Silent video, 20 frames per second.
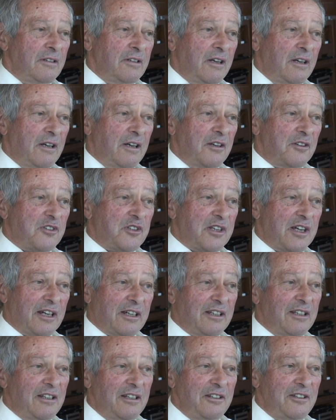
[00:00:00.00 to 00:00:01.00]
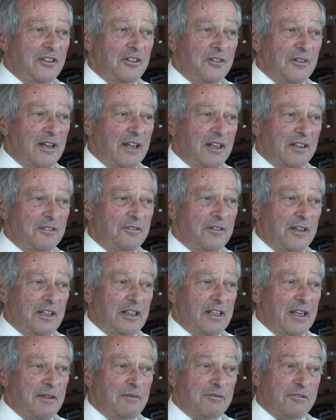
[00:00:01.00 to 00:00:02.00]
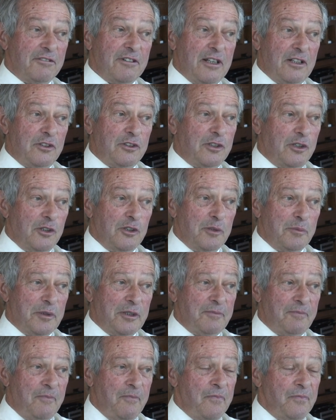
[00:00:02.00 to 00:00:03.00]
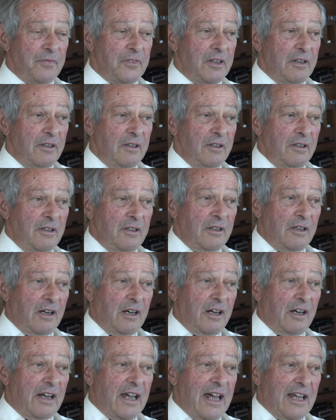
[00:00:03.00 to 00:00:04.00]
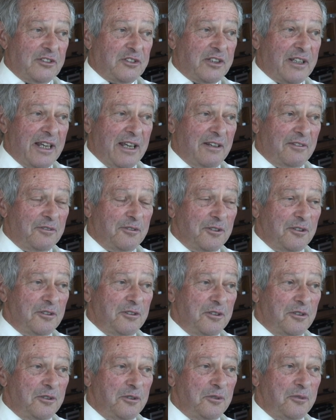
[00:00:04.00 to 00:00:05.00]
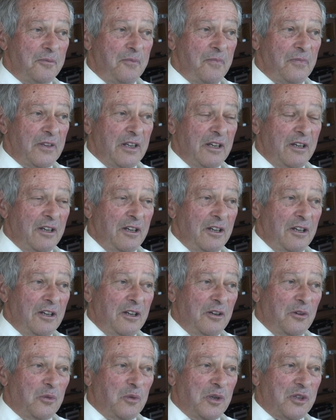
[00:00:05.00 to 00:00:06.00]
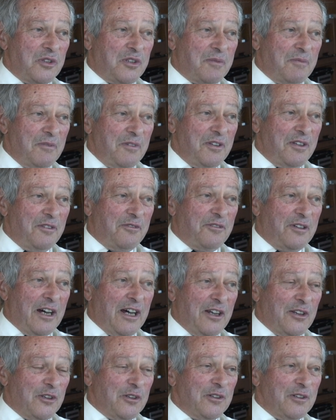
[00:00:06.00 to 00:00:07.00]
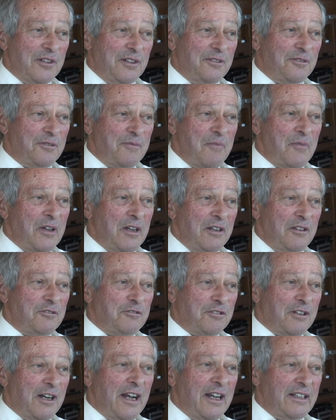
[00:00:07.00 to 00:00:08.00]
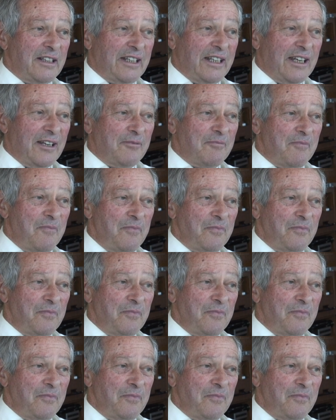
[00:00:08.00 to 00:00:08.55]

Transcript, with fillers: Uh, secondly, you had a fellow named Fred Terman uh, at Stanford who was the father of trying to get